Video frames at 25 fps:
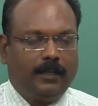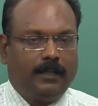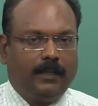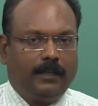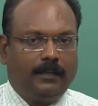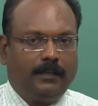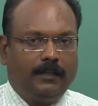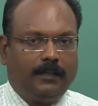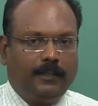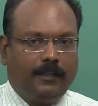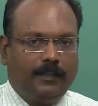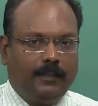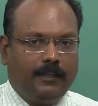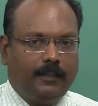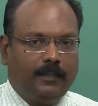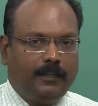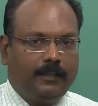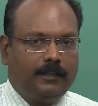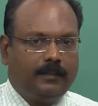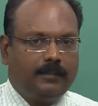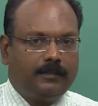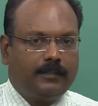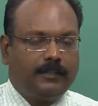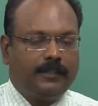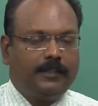In an
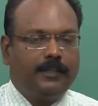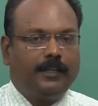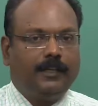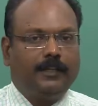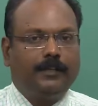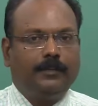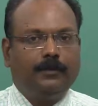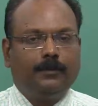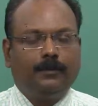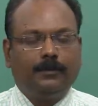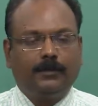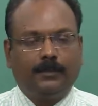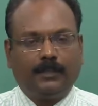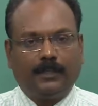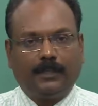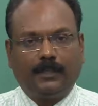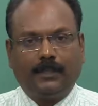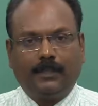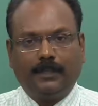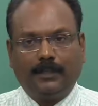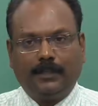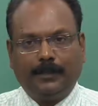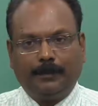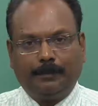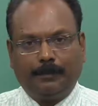Indian scenario,
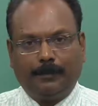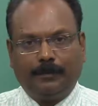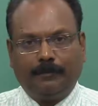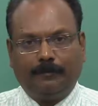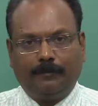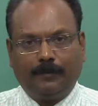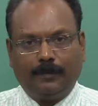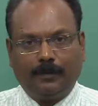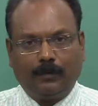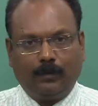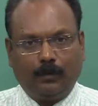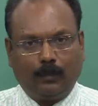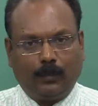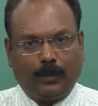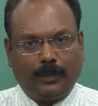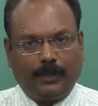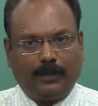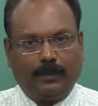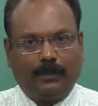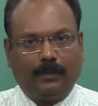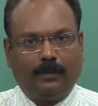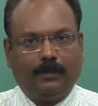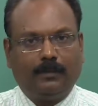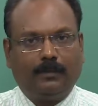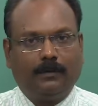generally they prefer
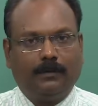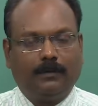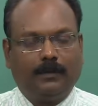white.